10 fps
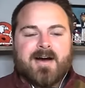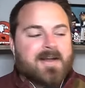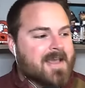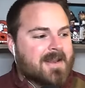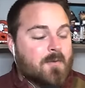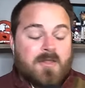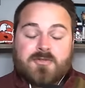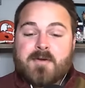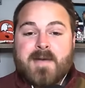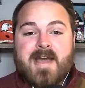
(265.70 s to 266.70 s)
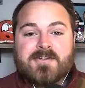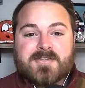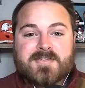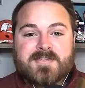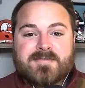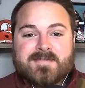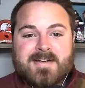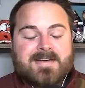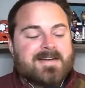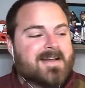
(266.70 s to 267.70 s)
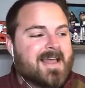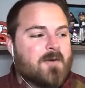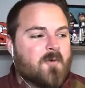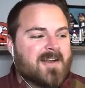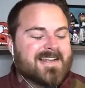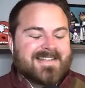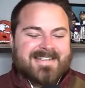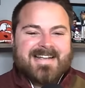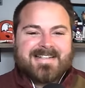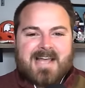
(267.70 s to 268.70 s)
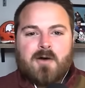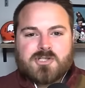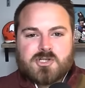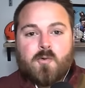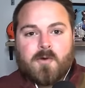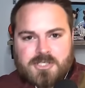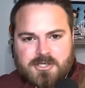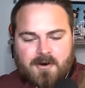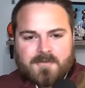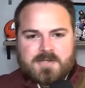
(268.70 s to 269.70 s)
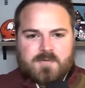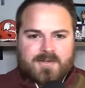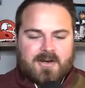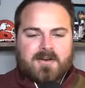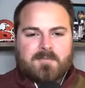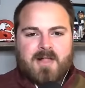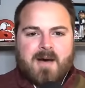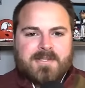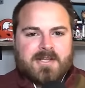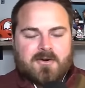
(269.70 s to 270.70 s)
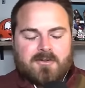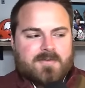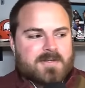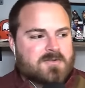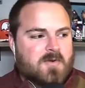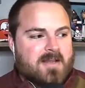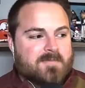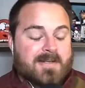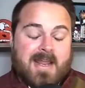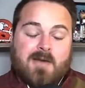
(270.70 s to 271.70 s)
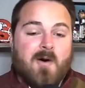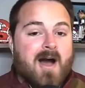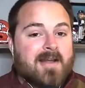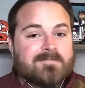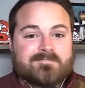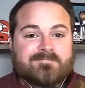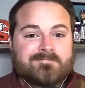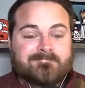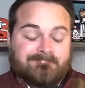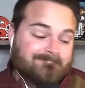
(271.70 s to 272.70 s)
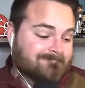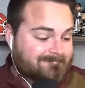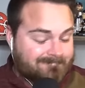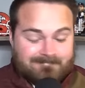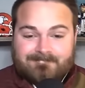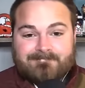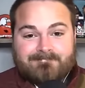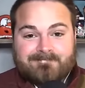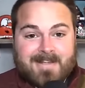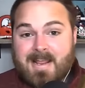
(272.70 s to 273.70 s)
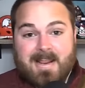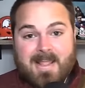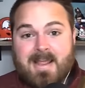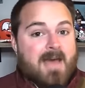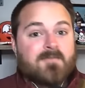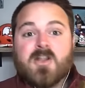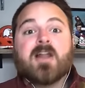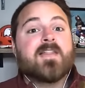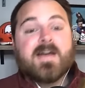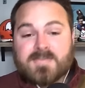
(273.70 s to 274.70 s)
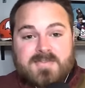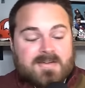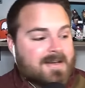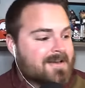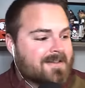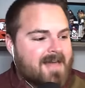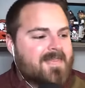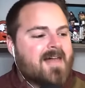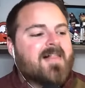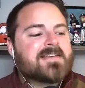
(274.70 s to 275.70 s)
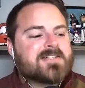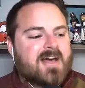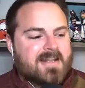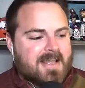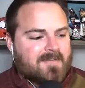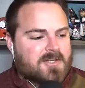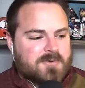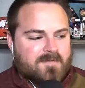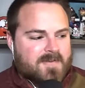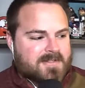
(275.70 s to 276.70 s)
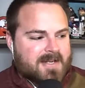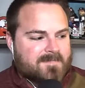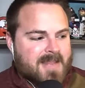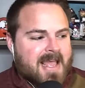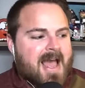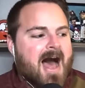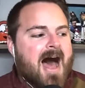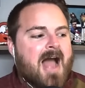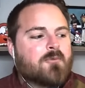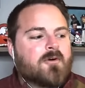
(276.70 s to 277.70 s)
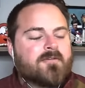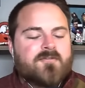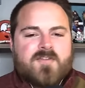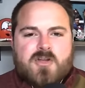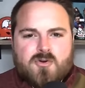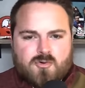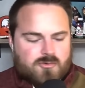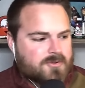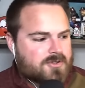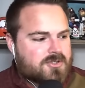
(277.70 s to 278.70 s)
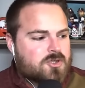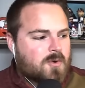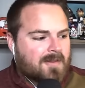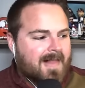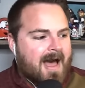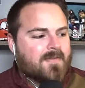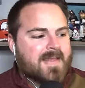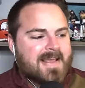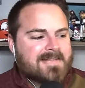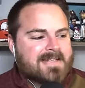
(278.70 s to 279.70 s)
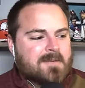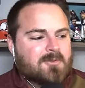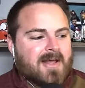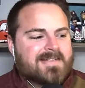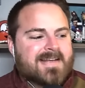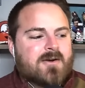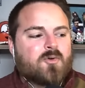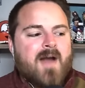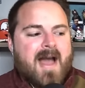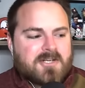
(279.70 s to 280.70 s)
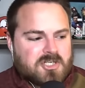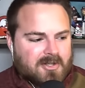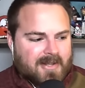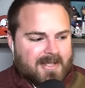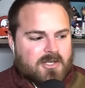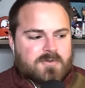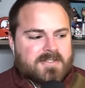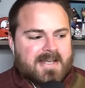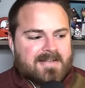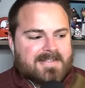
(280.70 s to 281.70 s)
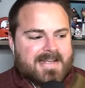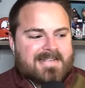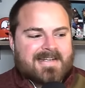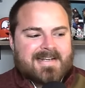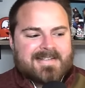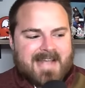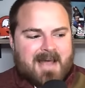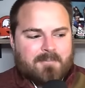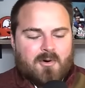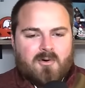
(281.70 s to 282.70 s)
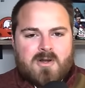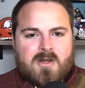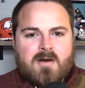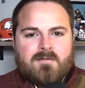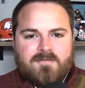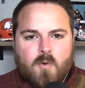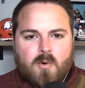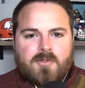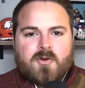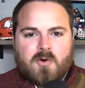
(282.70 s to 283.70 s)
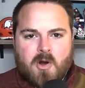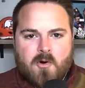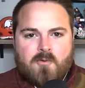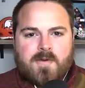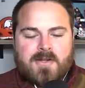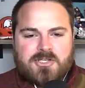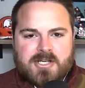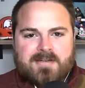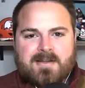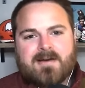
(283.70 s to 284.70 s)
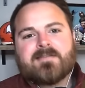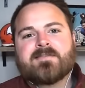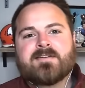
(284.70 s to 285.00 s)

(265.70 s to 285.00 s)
Again, it wasn't three pages. It wasn't as detailed scorched earth as what Donda Plowman did earlier this week. But Danny White, he ain't having none of this. That last line again, let's revisit it. I refuse to allow the NCAA to irrationally use Tennessee as an example for their own agenda.